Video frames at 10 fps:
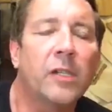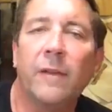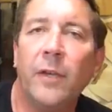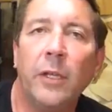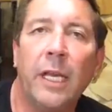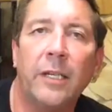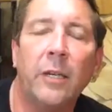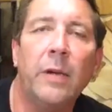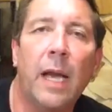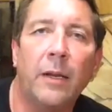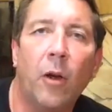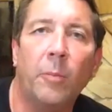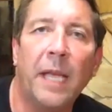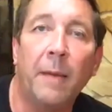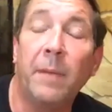those of you that do not know
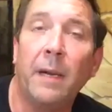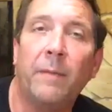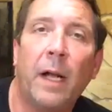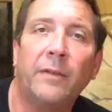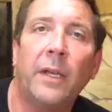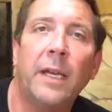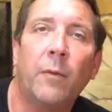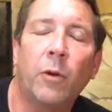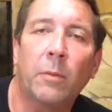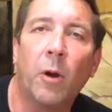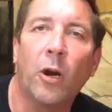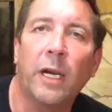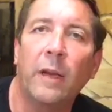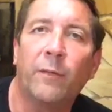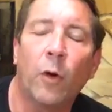me, I've been involved in network
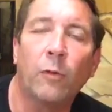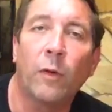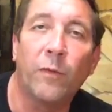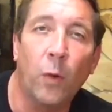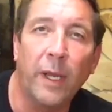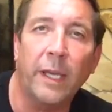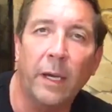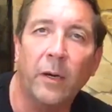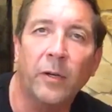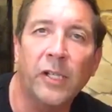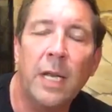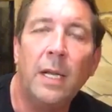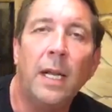marketing for over 40 years.